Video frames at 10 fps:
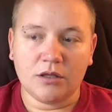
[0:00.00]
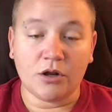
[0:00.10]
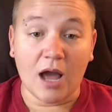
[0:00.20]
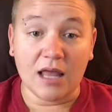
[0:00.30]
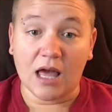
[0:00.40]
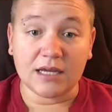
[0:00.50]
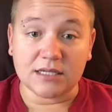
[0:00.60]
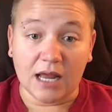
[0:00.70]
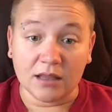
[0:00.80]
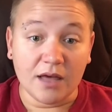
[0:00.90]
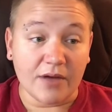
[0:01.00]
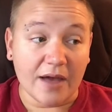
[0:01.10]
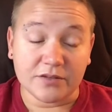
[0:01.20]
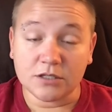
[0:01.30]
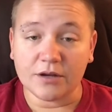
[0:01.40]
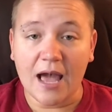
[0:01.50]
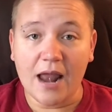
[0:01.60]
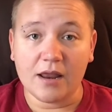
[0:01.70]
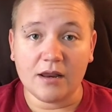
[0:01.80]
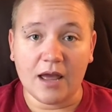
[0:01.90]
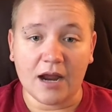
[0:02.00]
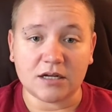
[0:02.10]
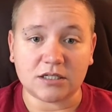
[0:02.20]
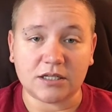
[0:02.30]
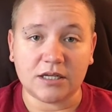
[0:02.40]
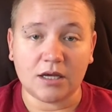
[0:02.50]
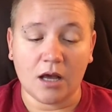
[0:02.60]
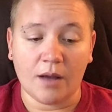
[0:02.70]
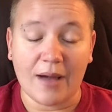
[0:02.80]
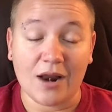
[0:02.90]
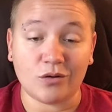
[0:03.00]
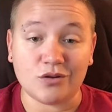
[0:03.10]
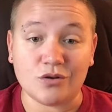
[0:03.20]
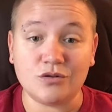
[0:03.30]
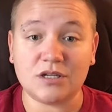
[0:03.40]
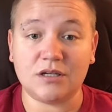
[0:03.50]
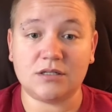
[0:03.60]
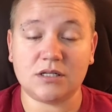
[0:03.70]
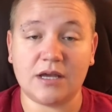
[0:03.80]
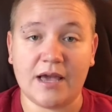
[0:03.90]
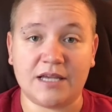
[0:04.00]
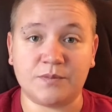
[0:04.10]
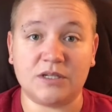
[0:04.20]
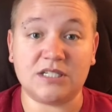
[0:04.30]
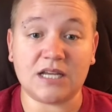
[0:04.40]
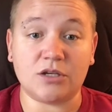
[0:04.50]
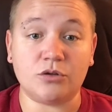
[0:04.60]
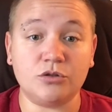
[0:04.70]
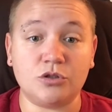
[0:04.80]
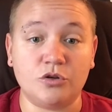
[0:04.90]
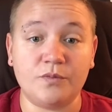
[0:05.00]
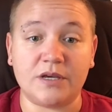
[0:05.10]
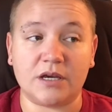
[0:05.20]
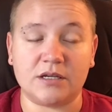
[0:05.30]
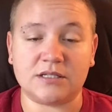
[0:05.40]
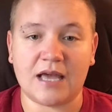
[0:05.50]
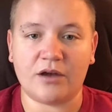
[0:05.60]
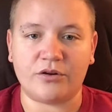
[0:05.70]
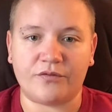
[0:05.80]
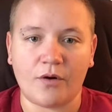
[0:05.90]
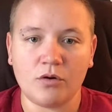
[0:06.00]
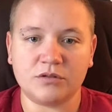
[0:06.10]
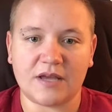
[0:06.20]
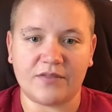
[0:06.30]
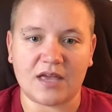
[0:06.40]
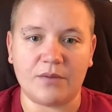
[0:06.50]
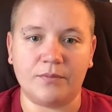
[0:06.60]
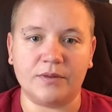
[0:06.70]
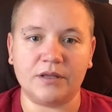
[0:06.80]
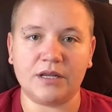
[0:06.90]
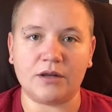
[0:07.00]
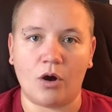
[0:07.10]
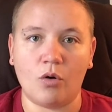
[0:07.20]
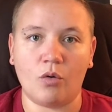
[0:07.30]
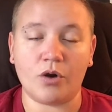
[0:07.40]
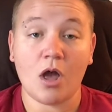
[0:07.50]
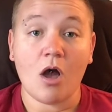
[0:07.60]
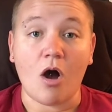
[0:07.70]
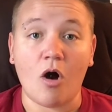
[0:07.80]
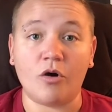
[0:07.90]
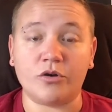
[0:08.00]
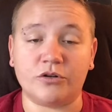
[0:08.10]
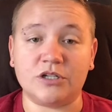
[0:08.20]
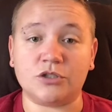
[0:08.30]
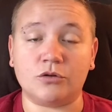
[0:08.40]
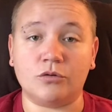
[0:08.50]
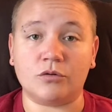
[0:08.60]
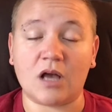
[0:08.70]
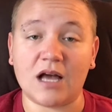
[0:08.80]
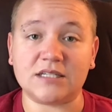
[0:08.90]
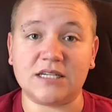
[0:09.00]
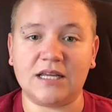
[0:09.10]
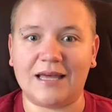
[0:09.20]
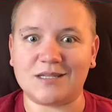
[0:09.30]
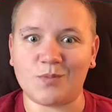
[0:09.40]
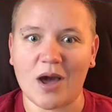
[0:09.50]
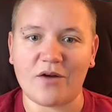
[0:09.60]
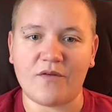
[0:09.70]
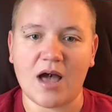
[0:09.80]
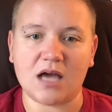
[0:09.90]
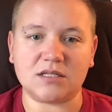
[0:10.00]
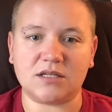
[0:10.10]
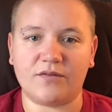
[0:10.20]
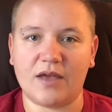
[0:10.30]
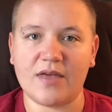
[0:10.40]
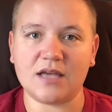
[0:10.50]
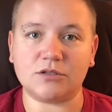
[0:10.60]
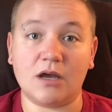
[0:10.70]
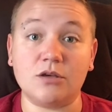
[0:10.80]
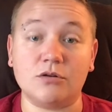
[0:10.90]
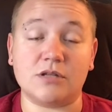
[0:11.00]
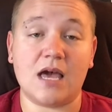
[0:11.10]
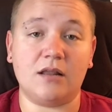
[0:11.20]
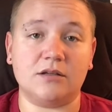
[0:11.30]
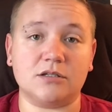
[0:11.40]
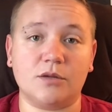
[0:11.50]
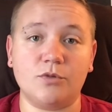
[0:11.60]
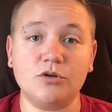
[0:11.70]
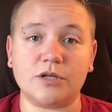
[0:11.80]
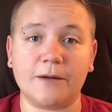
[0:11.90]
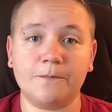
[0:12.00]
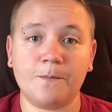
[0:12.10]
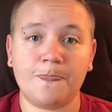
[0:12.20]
I liked it. I love it. I've still got it, actually. I don't use it as much as I used to because now your phones have the capability to hold all your digital content like Spotify and stuff like that, so I use that to listen to music.